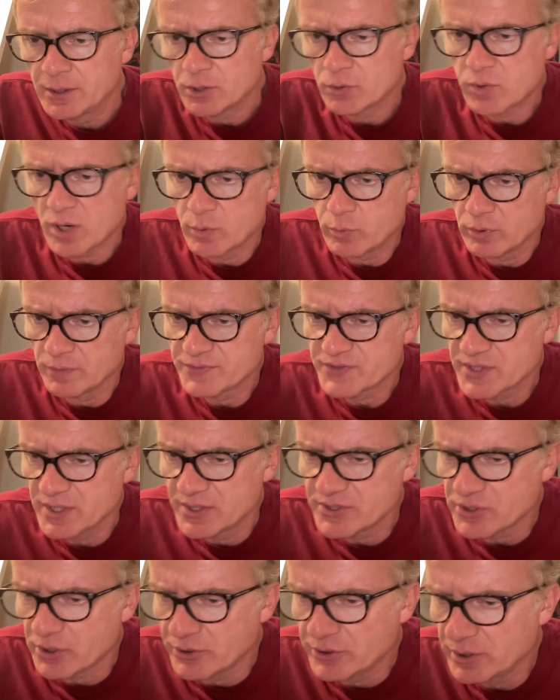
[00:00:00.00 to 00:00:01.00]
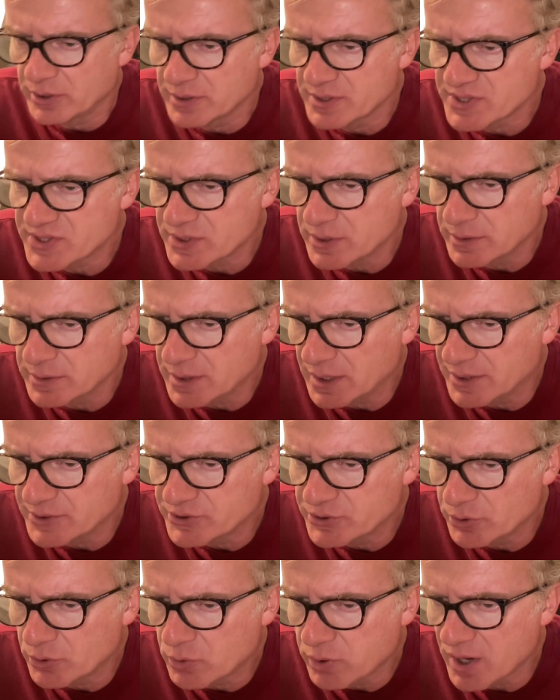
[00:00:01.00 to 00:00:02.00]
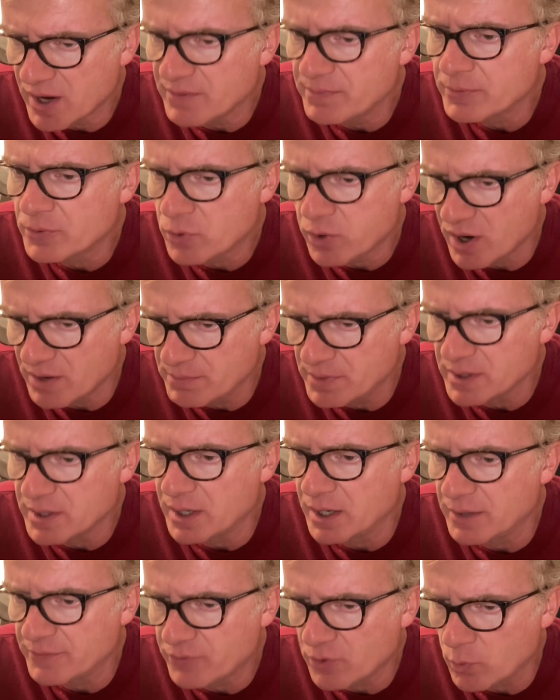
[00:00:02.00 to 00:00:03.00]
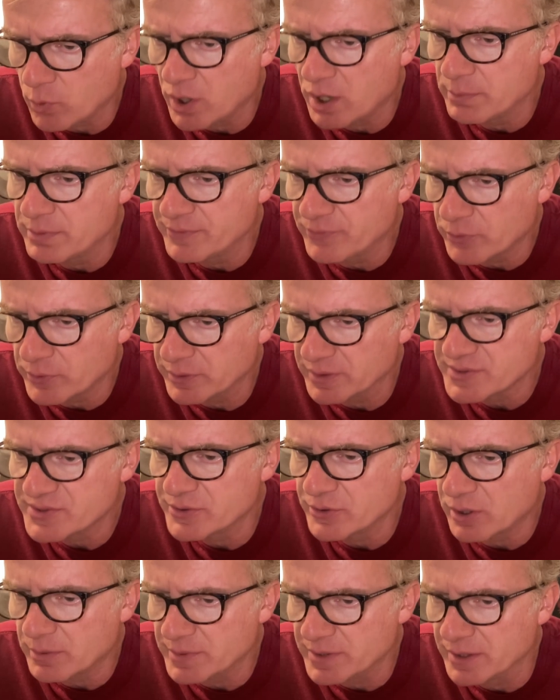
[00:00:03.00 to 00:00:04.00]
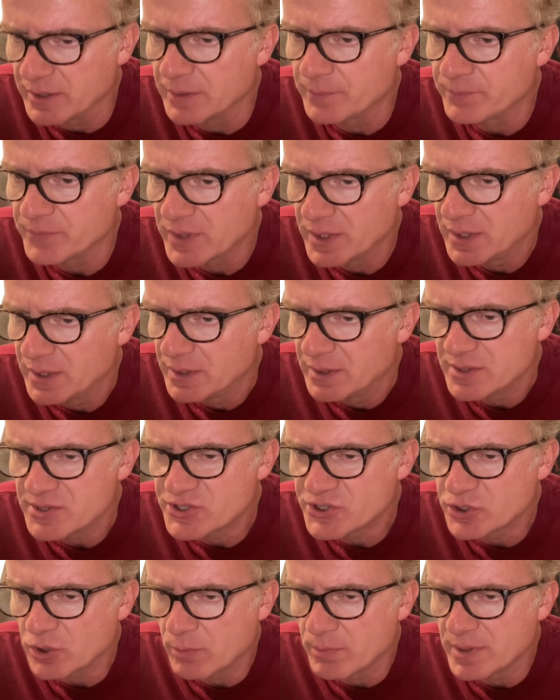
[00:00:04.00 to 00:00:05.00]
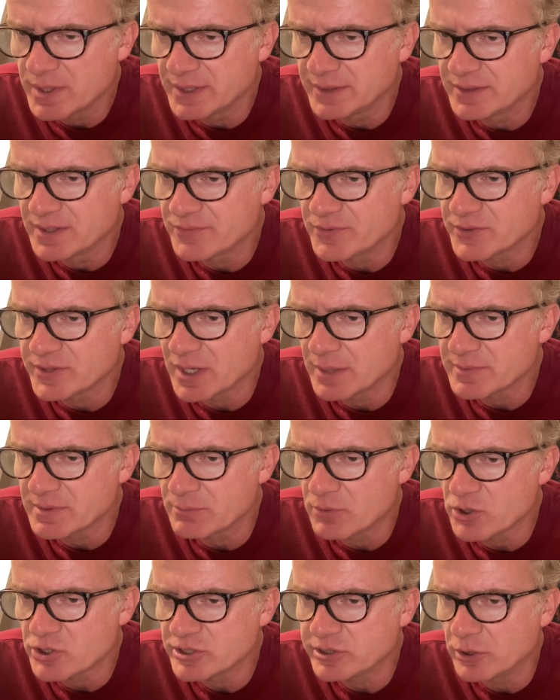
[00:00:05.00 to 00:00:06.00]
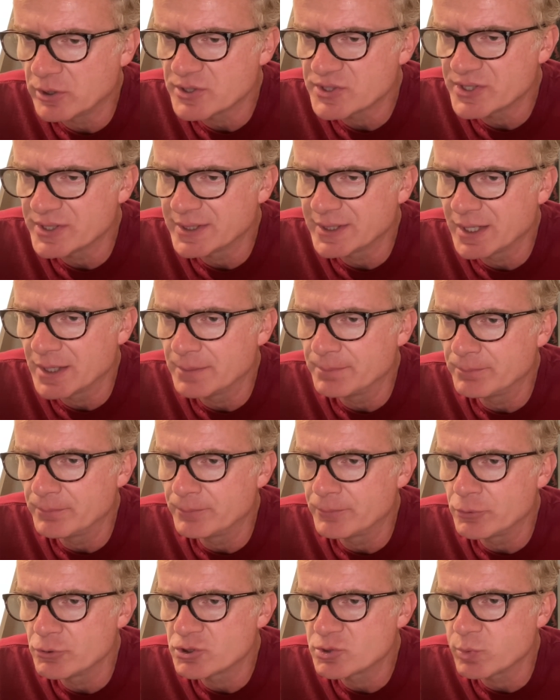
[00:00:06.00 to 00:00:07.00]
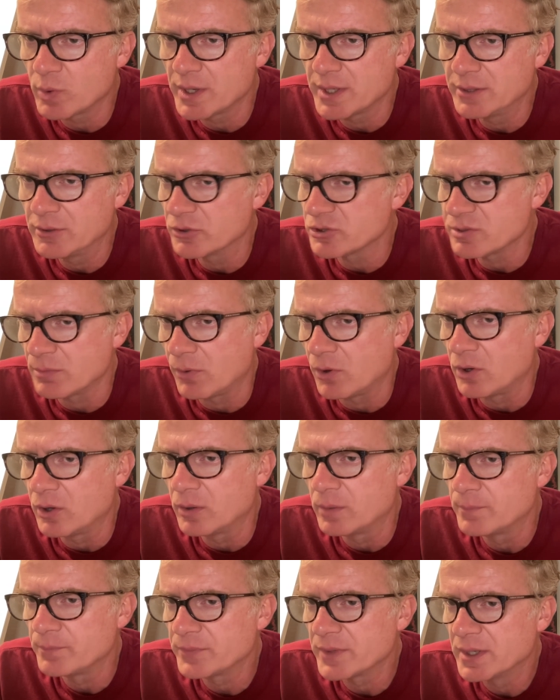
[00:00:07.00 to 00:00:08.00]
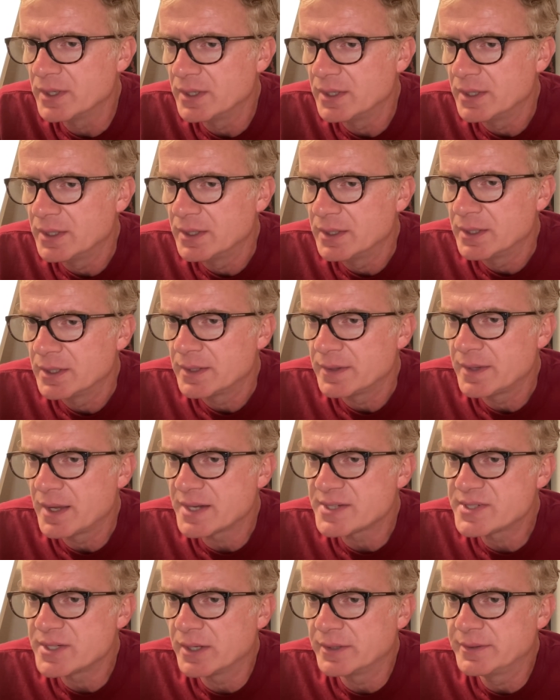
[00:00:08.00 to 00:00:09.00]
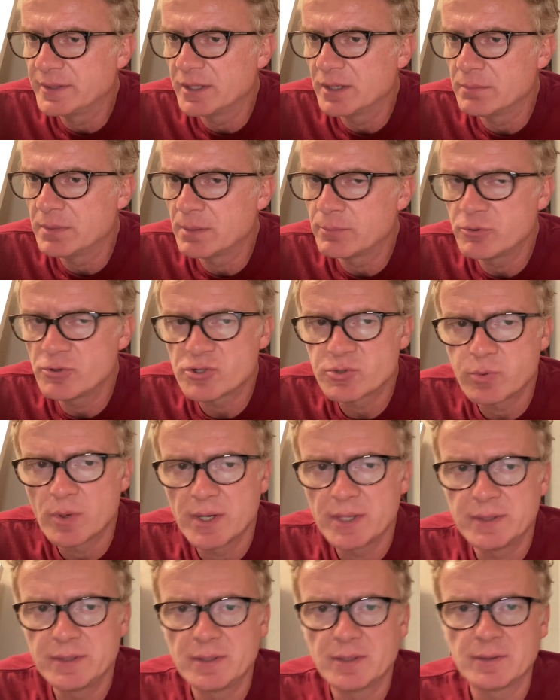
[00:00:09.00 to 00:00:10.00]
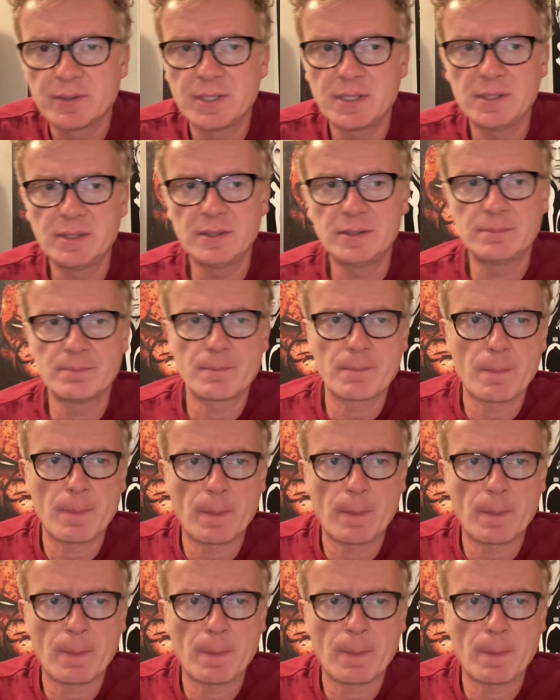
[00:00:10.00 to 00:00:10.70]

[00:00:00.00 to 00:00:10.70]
Grey Wolf says, our youngest son got into Krav Maga for a while before he enlisted in the Army. Yeah, there's so many different types of martial arts. And again, Bruce Wayne knows them all. That's the idea about Bruce Wayne. He